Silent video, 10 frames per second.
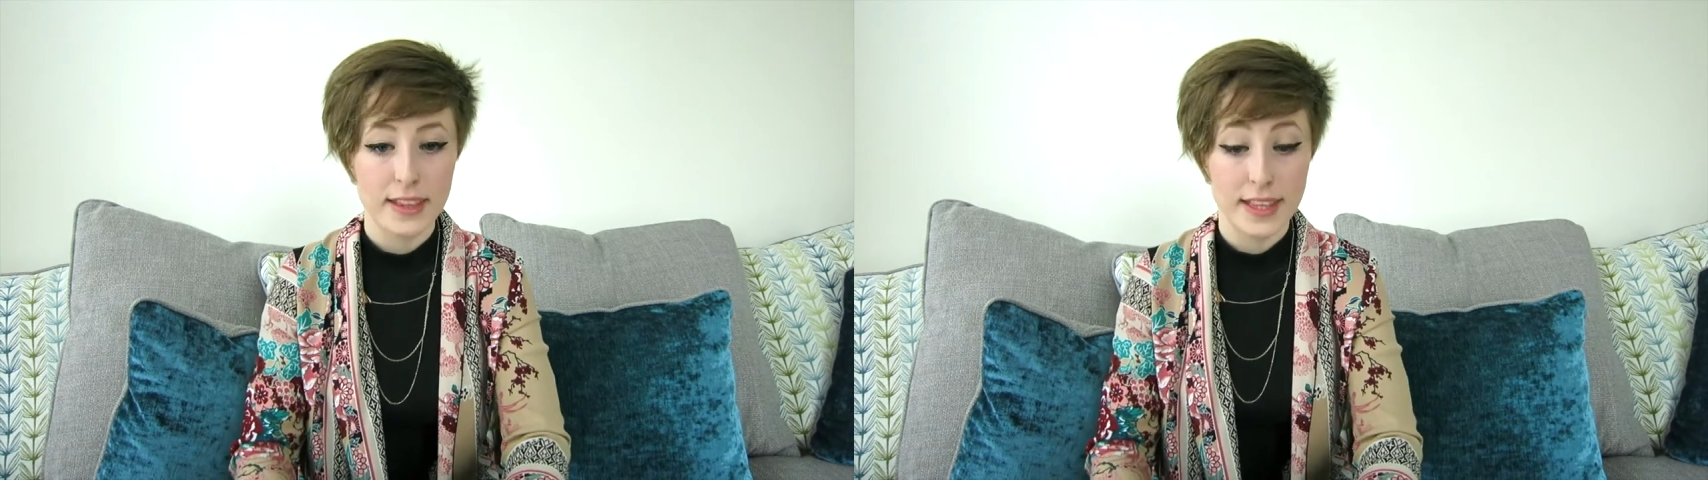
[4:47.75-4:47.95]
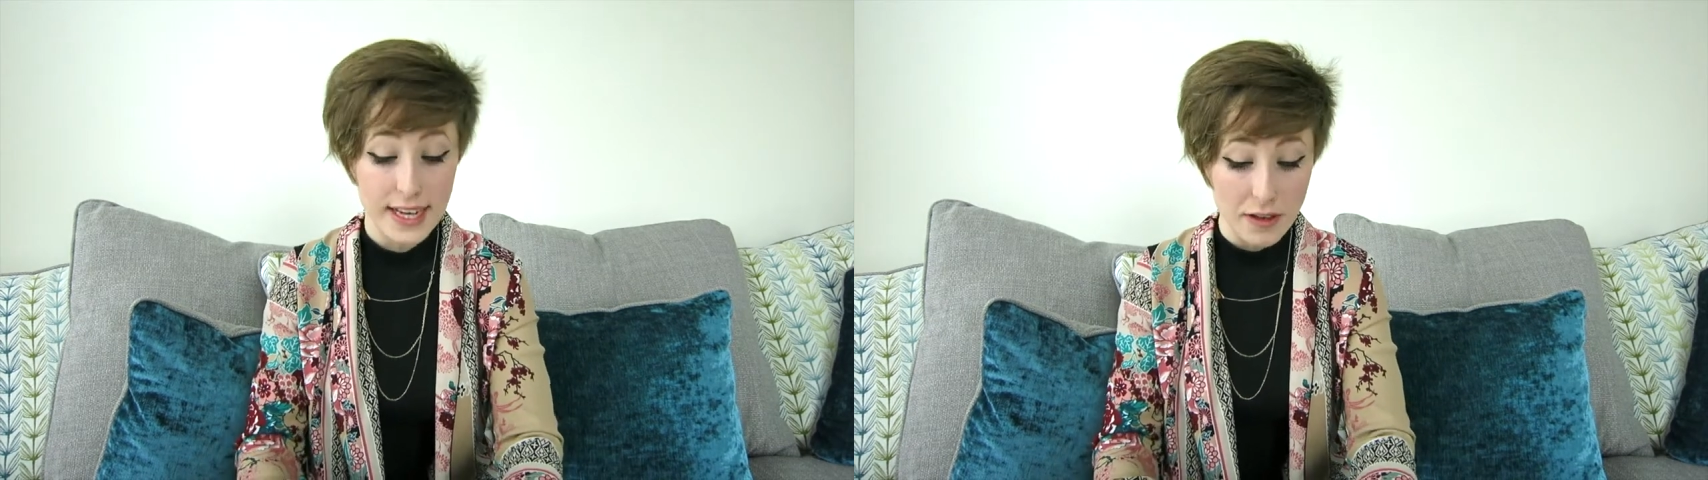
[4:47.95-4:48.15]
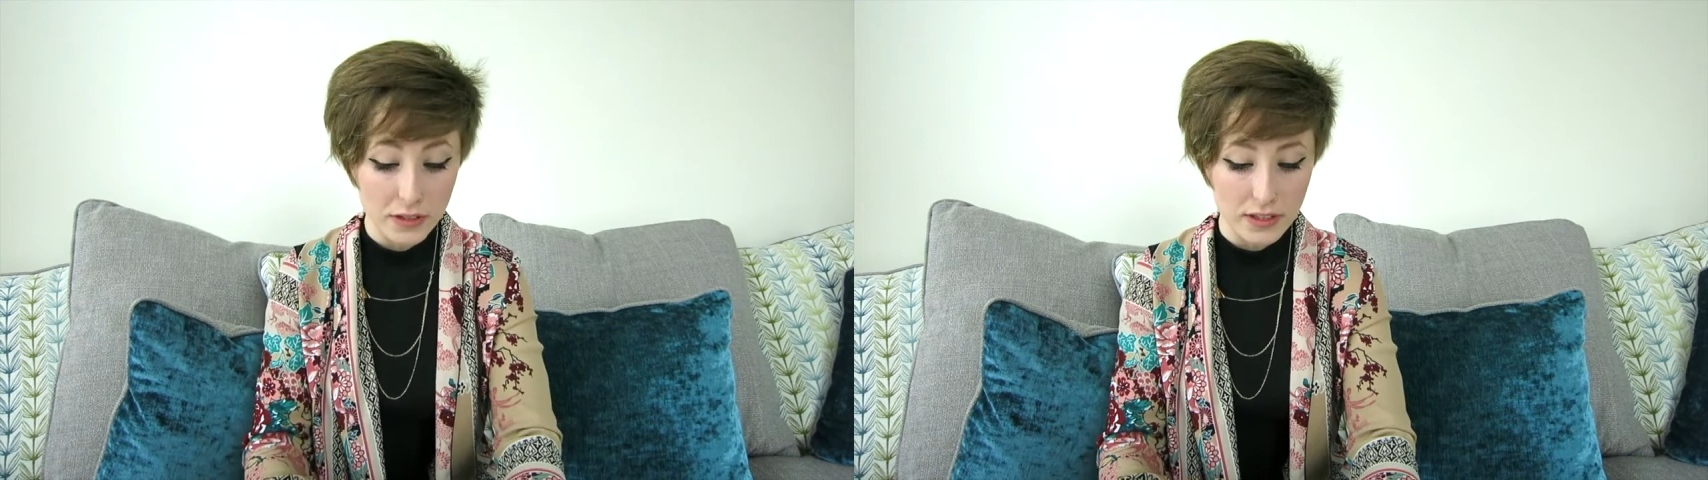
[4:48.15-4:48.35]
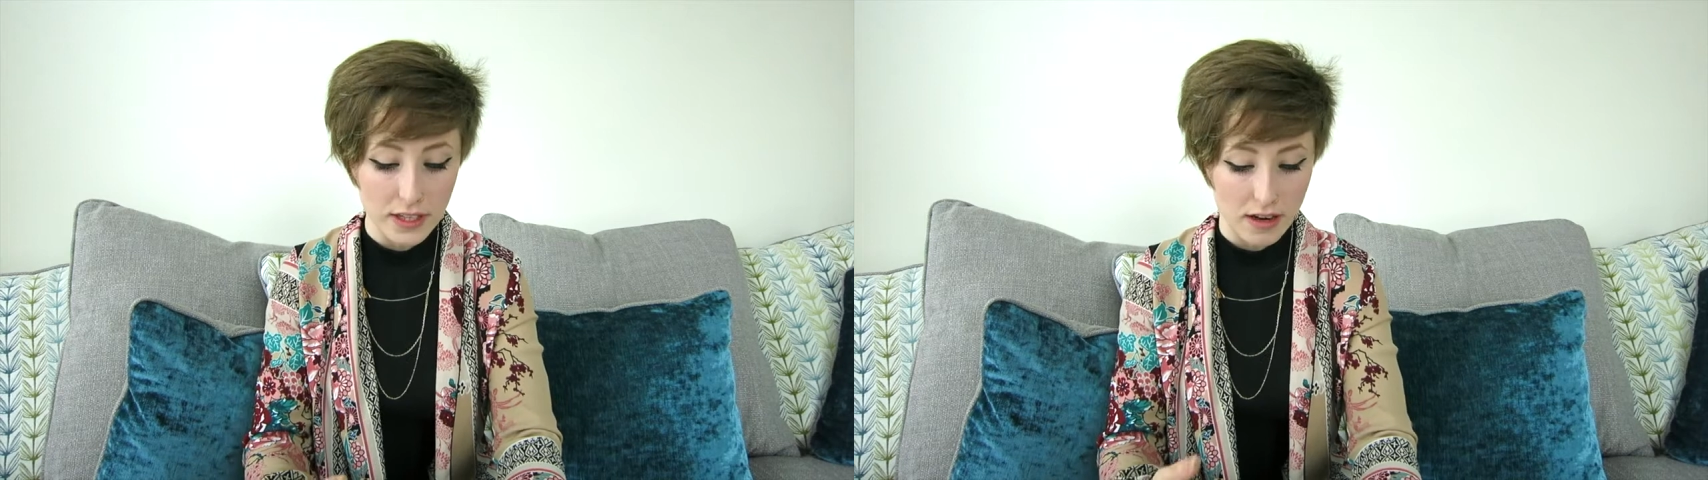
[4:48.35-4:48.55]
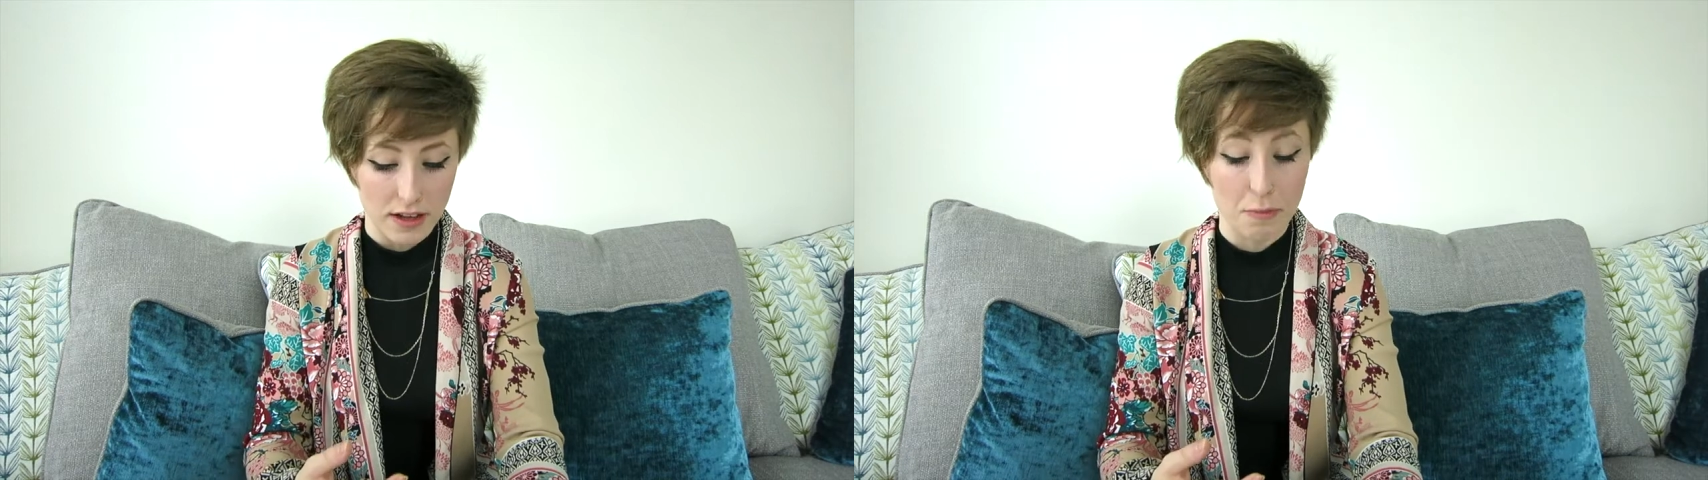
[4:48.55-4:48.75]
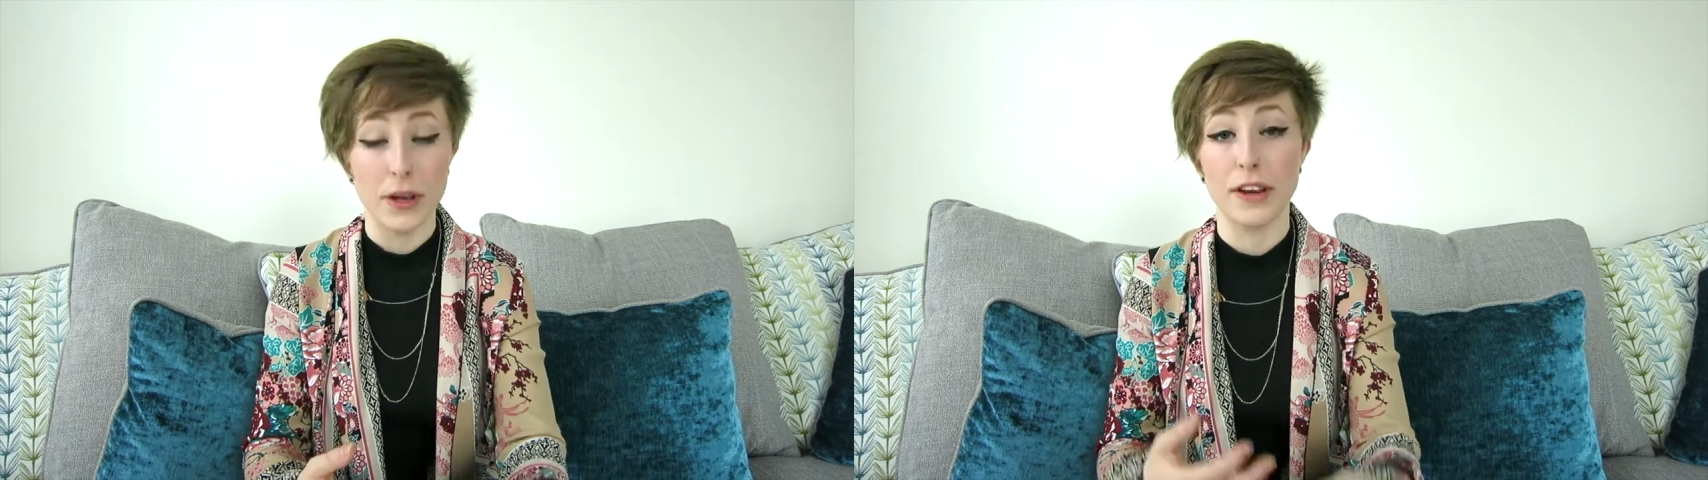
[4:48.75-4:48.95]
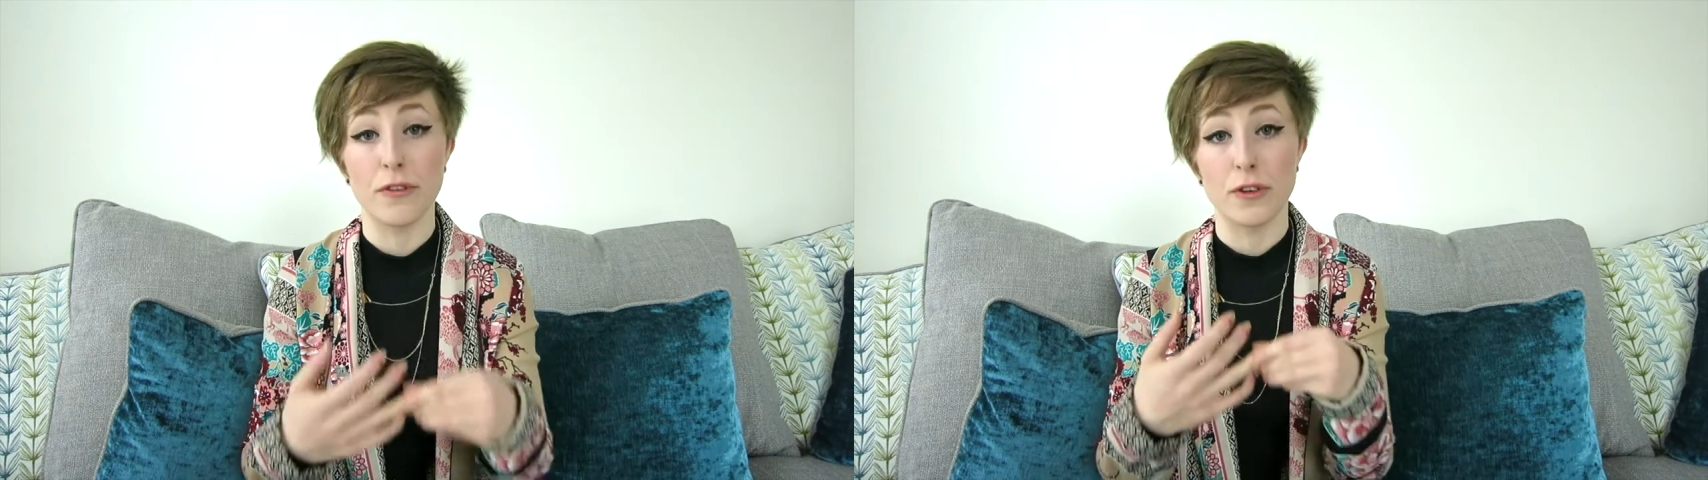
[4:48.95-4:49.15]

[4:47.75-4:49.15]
The level that I've put in